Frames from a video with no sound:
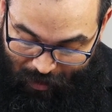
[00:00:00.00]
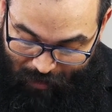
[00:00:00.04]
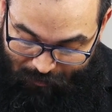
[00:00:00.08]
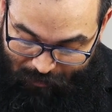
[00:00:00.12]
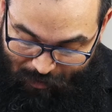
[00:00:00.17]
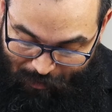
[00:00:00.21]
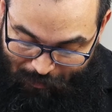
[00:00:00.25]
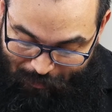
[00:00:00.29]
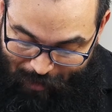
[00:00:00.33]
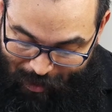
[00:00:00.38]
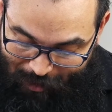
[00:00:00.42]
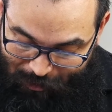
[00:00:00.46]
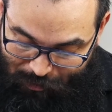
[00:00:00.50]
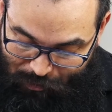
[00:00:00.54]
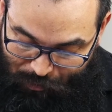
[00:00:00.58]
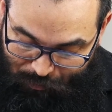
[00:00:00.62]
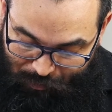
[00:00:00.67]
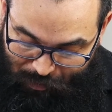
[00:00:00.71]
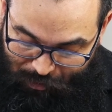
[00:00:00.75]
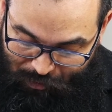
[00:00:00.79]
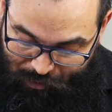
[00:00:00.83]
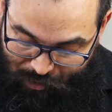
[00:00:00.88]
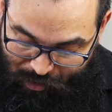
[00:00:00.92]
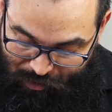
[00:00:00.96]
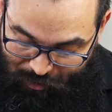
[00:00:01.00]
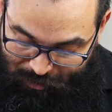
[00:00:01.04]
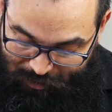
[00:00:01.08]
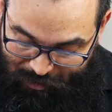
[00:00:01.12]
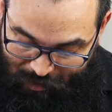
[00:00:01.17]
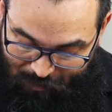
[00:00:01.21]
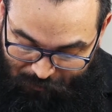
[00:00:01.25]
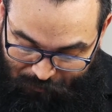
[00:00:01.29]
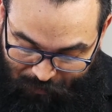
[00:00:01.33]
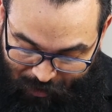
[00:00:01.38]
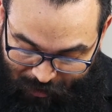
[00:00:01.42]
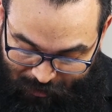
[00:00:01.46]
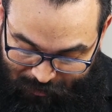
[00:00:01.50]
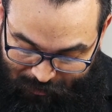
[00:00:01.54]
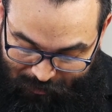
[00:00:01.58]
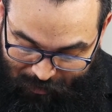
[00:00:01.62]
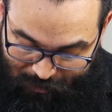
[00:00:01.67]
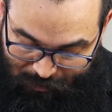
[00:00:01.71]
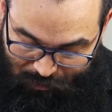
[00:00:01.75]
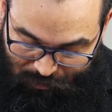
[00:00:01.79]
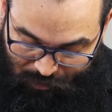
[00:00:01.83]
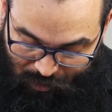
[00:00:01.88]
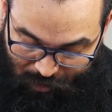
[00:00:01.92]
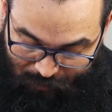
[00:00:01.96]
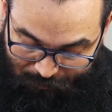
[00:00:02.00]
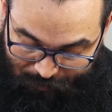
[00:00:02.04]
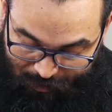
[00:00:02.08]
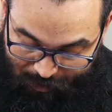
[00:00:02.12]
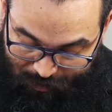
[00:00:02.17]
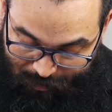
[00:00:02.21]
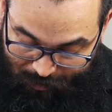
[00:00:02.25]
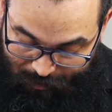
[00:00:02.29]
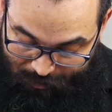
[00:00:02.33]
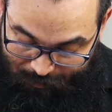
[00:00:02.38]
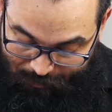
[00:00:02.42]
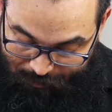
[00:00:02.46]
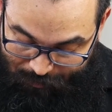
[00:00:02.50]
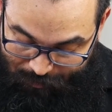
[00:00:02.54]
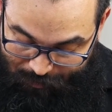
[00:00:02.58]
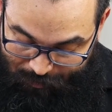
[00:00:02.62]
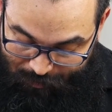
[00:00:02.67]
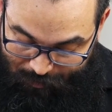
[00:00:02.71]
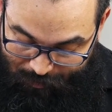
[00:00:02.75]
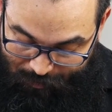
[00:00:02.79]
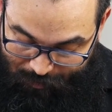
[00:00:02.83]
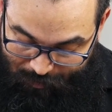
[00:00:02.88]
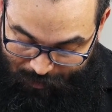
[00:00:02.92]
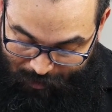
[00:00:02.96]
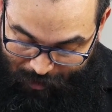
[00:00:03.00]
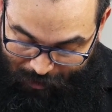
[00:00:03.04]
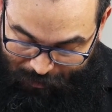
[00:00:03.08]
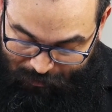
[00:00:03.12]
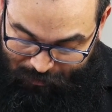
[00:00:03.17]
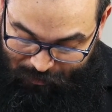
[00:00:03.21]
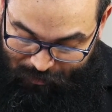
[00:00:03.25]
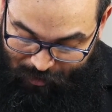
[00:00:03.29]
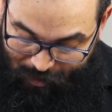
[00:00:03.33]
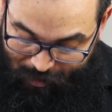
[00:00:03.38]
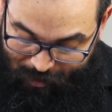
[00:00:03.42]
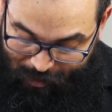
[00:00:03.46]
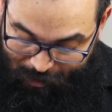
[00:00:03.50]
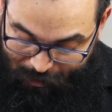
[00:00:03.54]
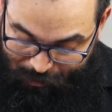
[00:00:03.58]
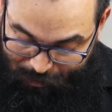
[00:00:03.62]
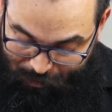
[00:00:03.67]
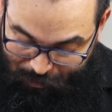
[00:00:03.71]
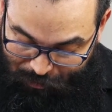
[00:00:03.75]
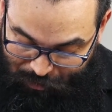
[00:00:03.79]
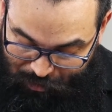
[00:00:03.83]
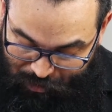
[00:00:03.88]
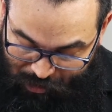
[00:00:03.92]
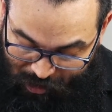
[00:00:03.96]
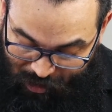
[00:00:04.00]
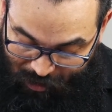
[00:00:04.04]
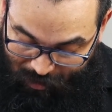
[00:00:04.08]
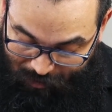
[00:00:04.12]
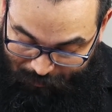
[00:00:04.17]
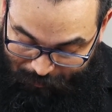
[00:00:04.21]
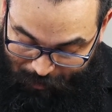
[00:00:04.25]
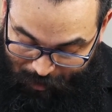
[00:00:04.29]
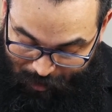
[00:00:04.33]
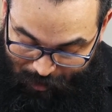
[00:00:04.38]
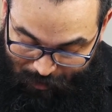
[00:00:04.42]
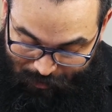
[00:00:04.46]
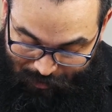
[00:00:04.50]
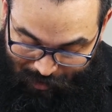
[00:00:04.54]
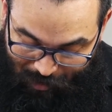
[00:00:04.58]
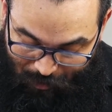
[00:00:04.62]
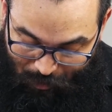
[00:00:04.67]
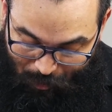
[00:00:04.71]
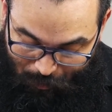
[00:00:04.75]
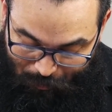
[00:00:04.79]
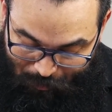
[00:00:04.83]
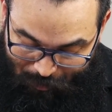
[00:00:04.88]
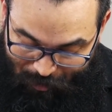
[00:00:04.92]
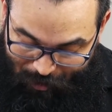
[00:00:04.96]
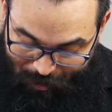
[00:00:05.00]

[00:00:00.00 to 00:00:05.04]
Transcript: If the master returns and finds the servant has done a good job, there will